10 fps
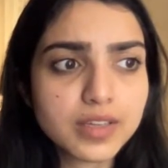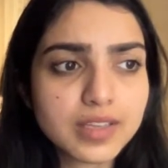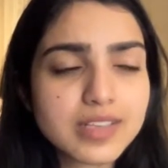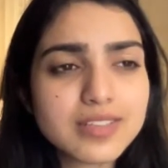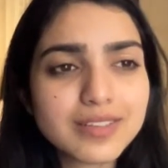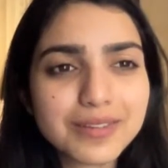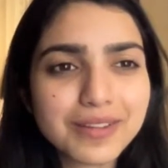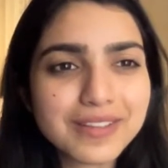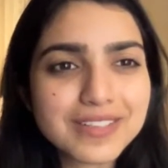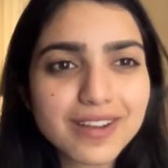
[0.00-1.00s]
He's a
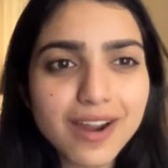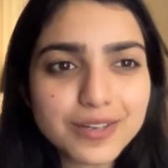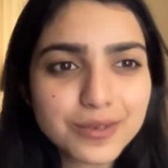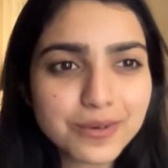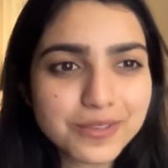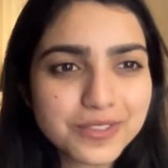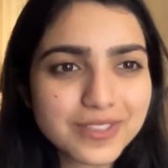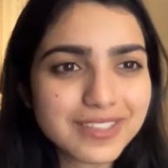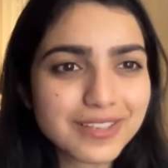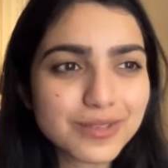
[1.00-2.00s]

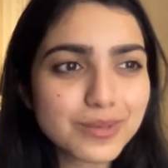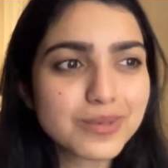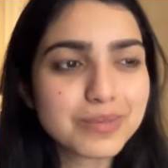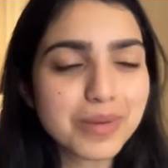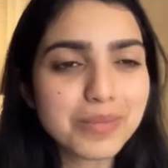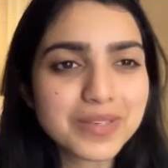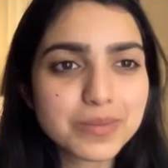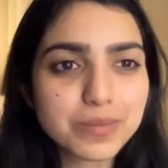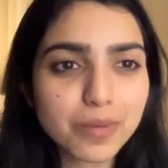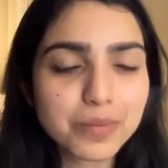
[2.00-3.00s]
cardiologist. I just don't remember
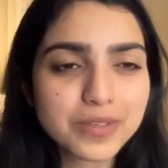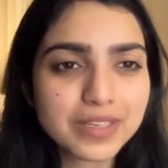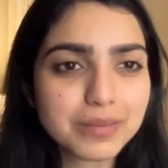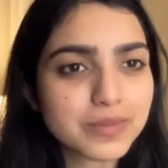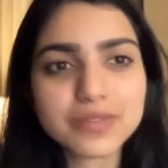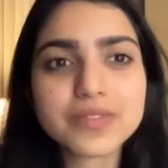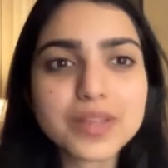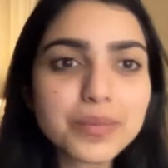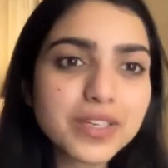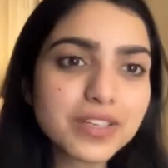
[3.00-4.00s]
his proper name. So if
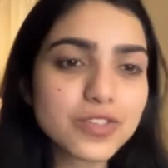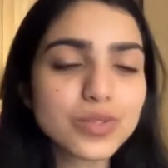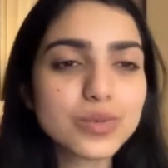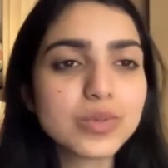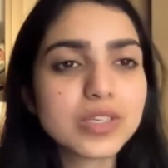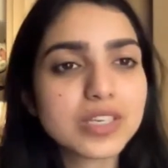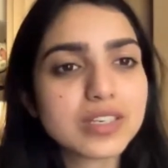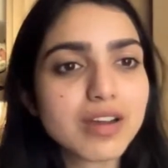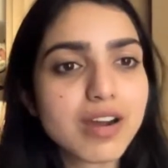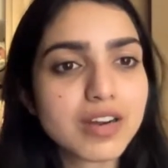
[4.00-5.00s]
someone can just Google it,
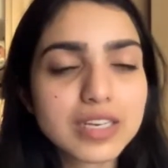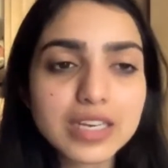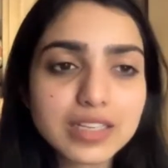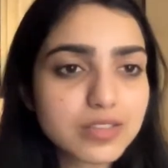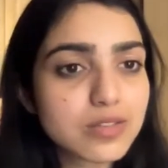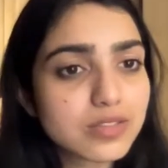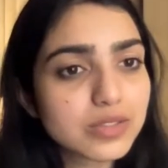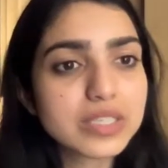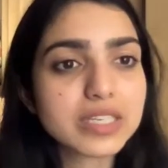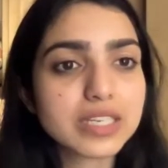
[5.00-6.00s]
Heart. It's
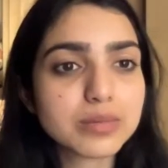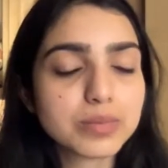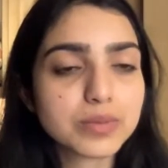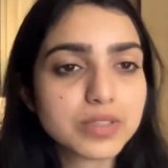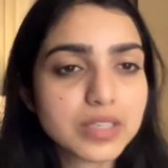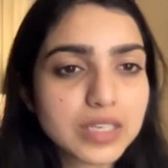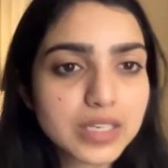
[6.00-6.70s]
also a great book.